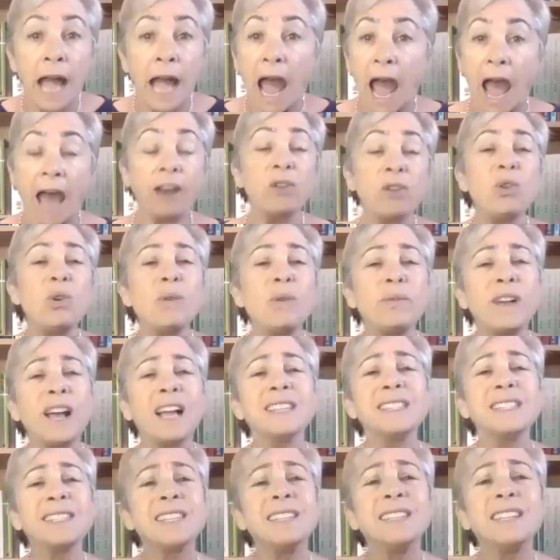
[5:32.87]
I don't know if
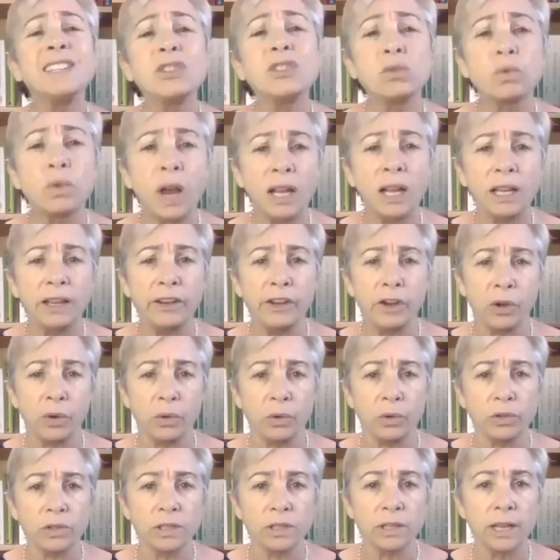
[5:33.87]
Hassan Nasrallah
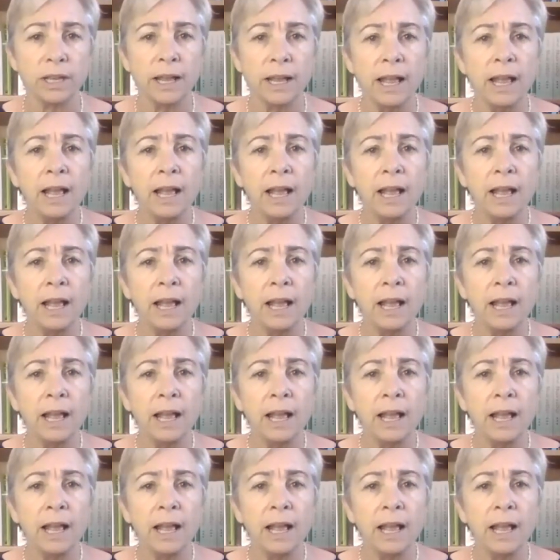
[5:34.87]
knows.